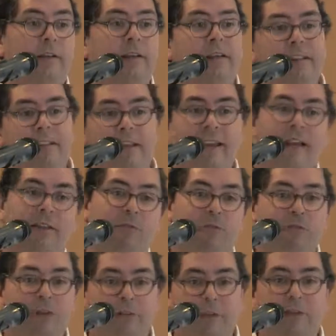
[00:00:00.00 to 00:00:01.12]
the data they had
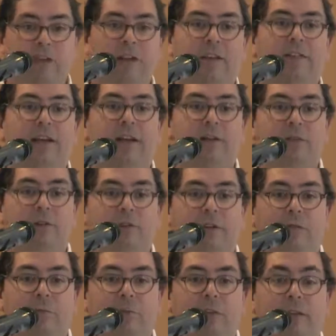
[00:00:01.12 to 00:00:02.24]
was not matching exactly what I
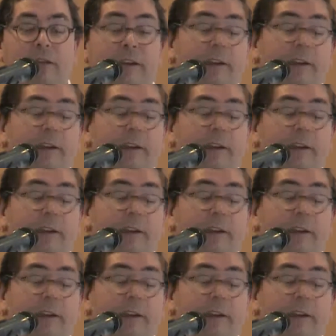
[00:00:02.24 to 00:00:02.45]
was putting